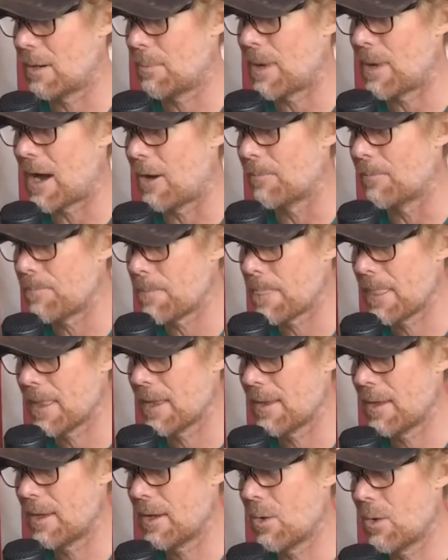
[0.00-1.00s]
about
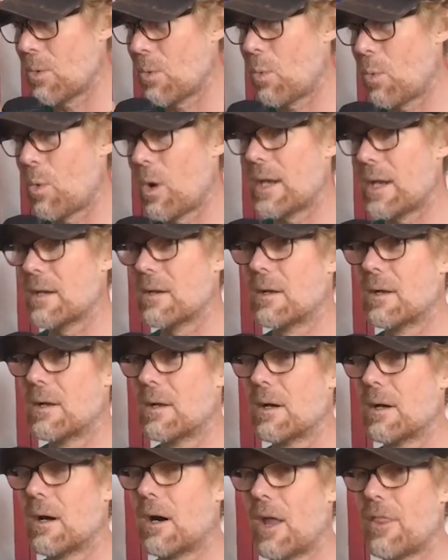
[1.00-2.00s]
what
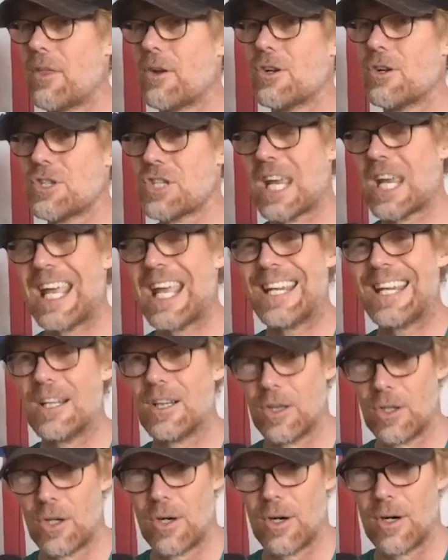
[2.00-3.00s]
others
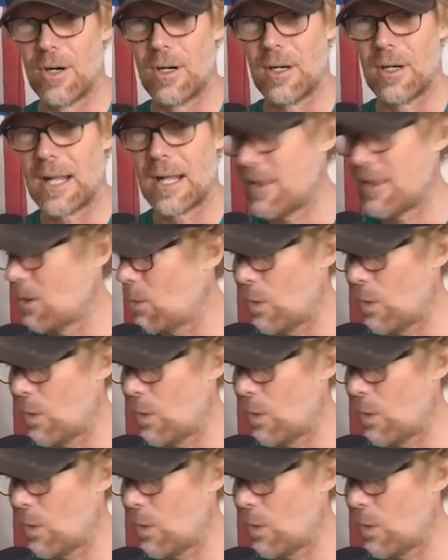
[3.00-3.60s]
can learn. And there